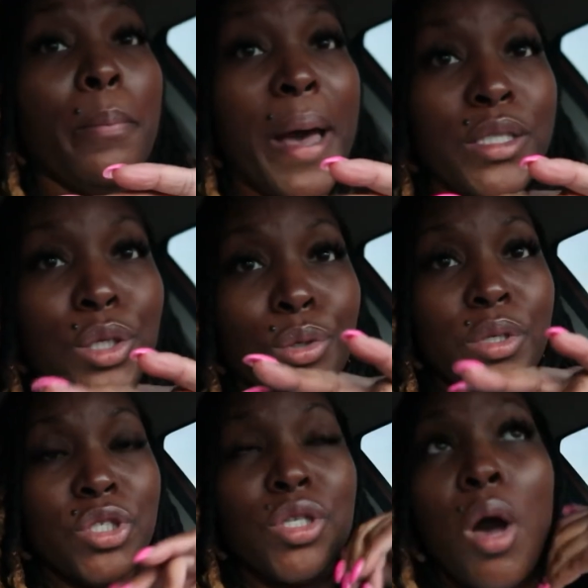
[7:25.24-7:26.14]
I'm about to do
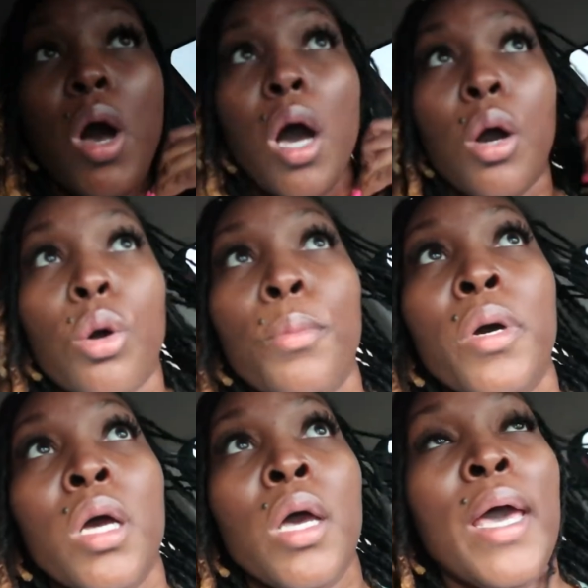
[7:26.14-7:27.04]
is just go home
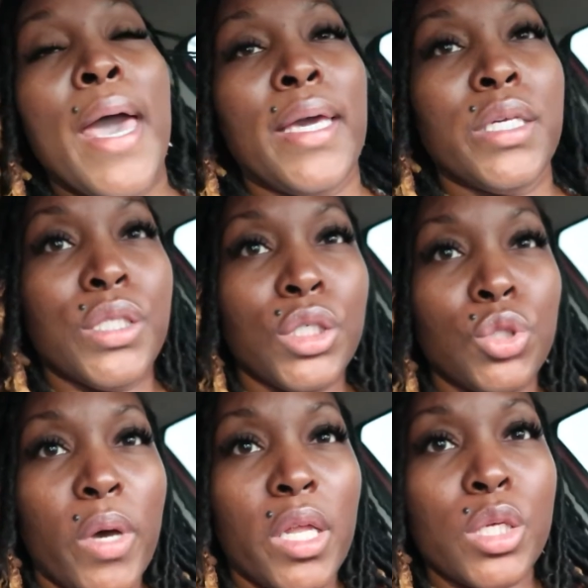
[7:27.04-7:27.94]
and get
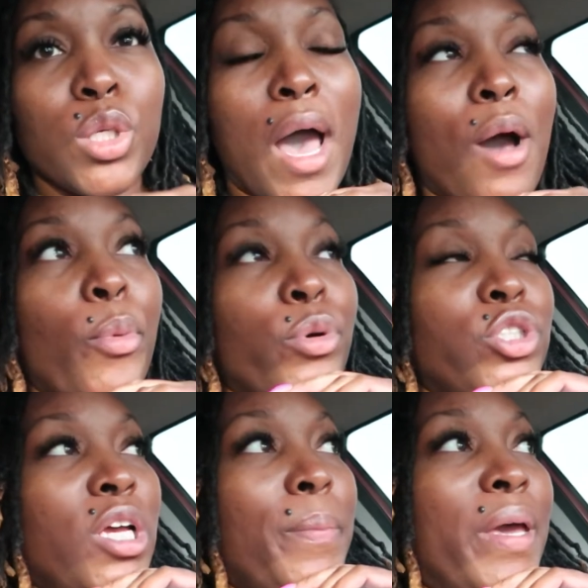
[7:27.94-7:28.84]
situated. So I will
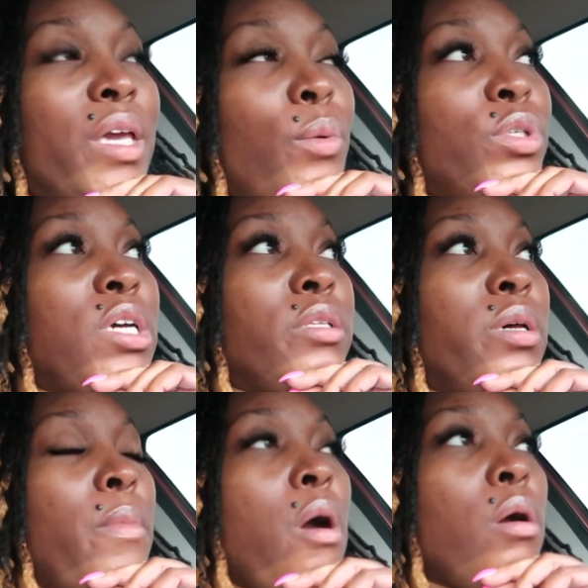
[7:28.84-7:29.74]
check back in with y'all
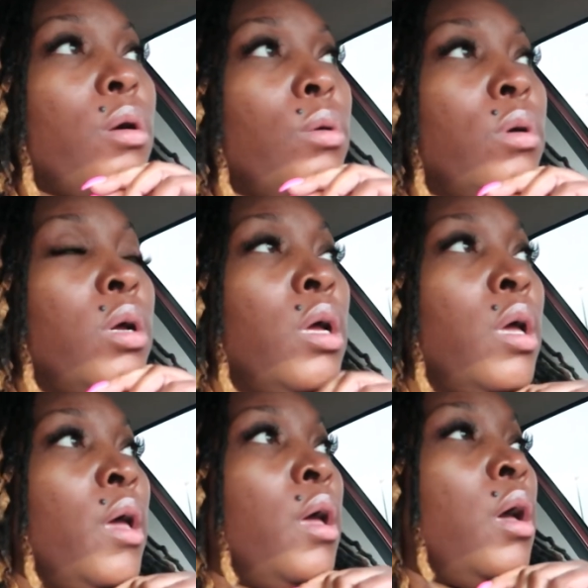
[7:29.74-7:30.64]
tomorrow
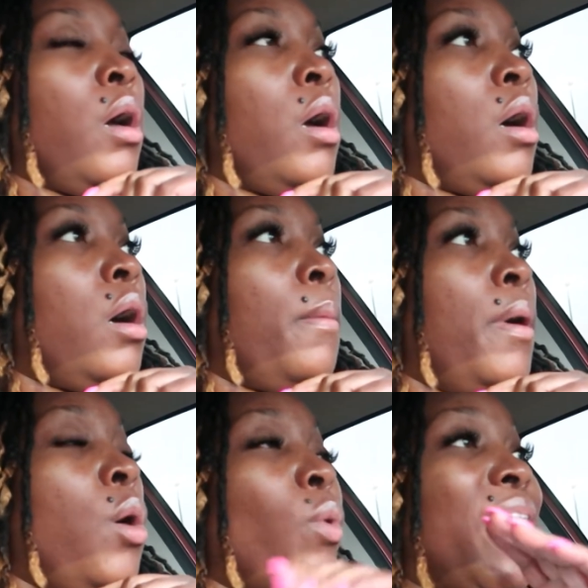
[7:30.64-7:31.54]

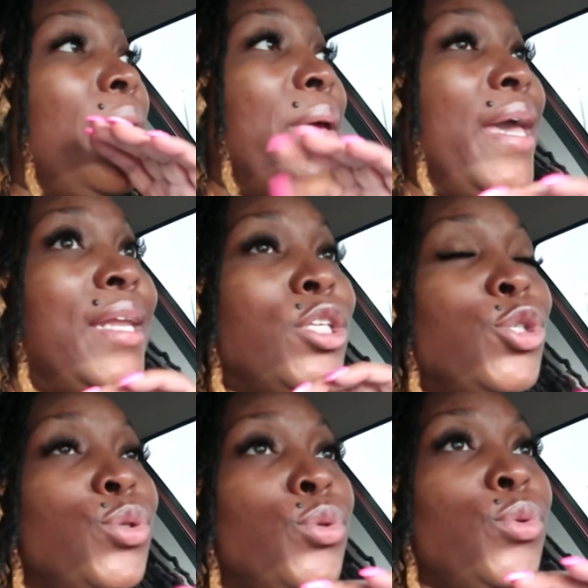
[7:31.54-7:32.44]
when I am headed
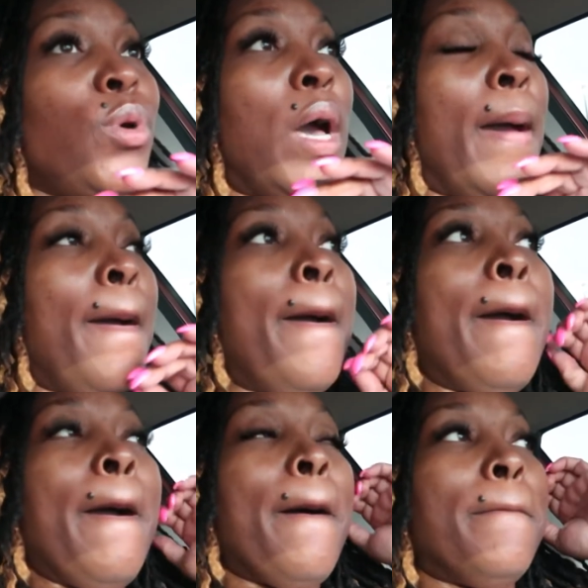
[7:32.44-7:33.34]
to
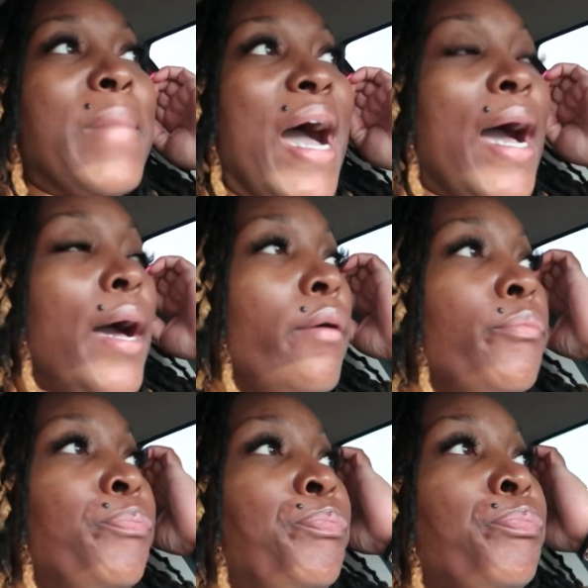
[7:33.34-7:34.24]

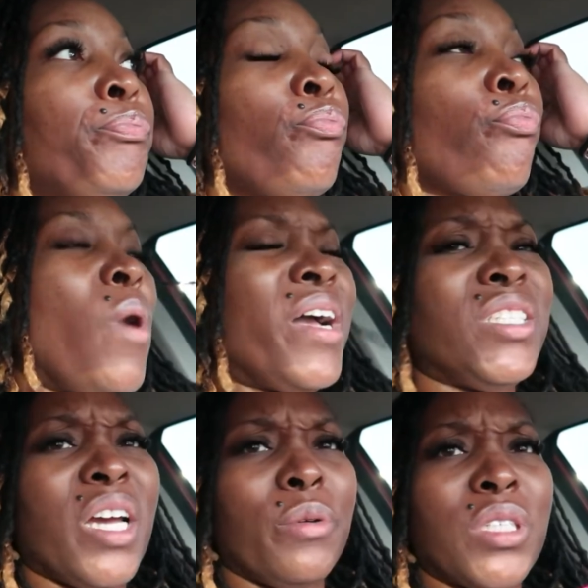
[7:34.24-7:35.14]
I can
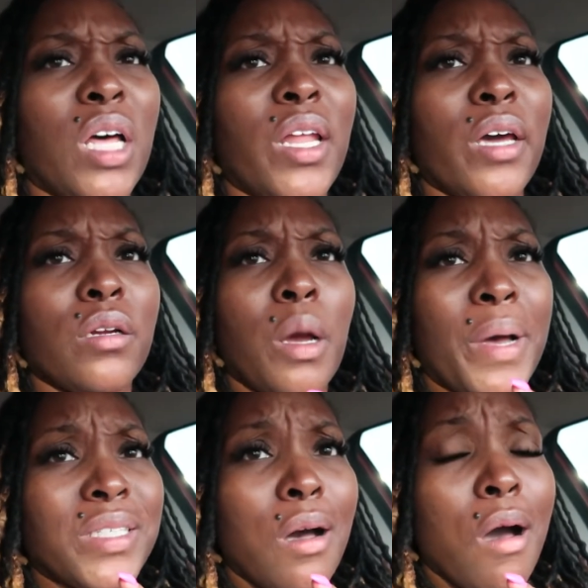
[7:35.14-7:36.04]
check in with y'all later. I'm
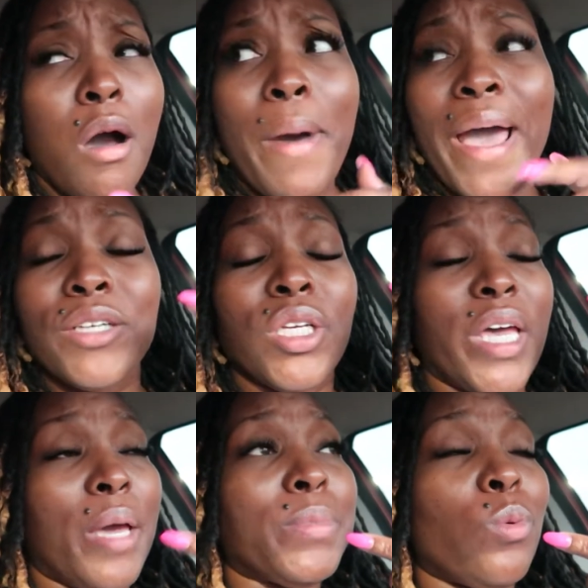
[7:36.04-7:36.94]
about to go home. I actually
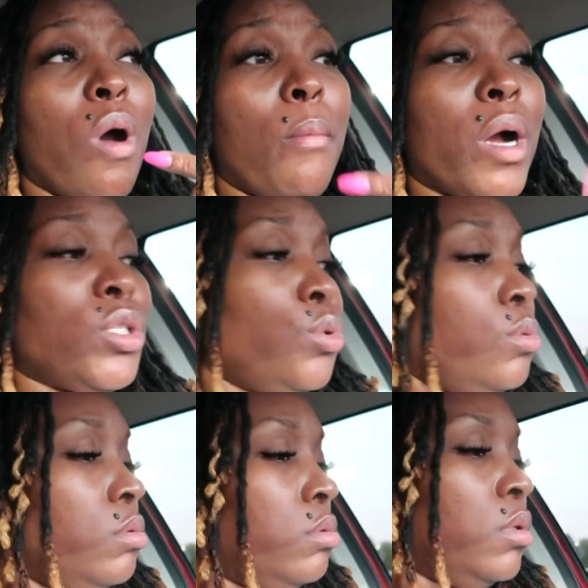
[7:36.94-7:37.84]
came to Walmart to